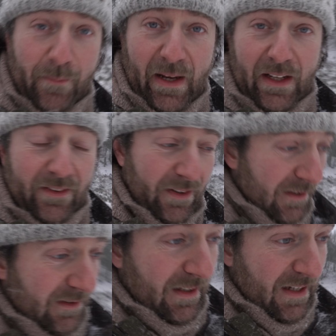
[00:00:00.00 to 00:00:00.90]
minutes.
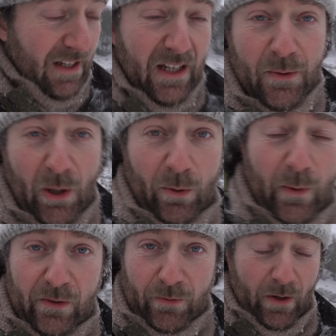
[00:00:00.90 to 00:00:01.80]
We
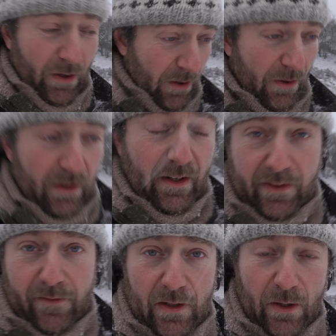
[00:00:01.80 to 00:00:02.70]
always let
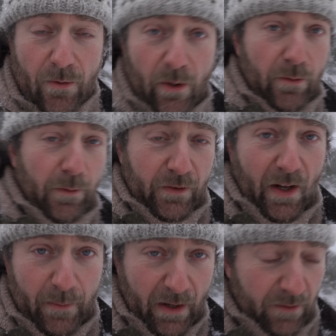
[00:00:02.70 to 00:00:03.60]
the video roll for
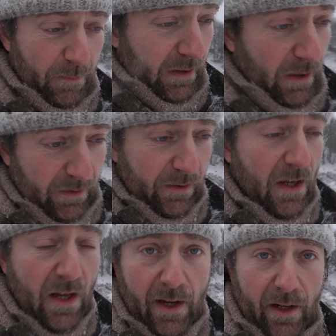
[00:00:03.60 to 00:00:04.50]
10 minutes because
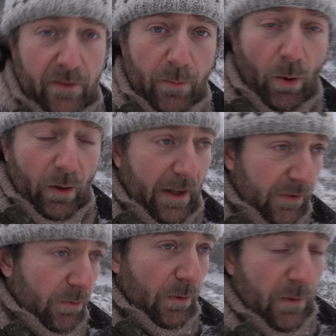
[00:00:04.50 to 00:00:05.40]
it's more or
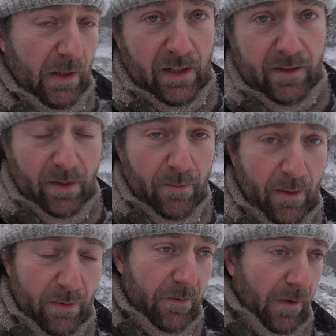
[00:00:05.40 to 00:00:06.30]
less what we need,
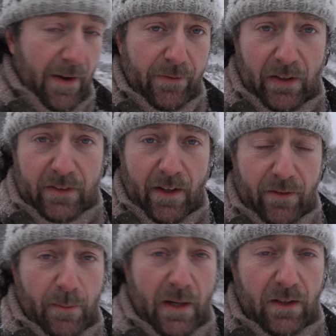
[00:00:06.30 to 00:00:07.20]
maybe 5, 6,
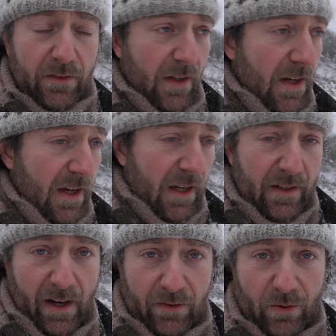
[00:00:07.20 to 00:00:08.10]
7 minutes.
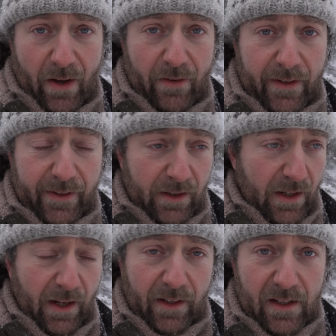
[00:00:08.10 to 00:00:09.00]
Nice to have a little
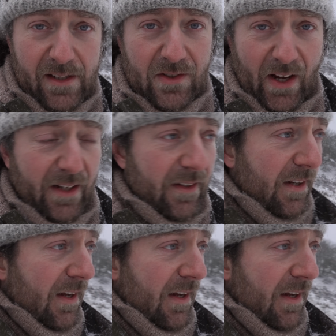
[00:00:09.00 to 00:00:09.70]
in each end,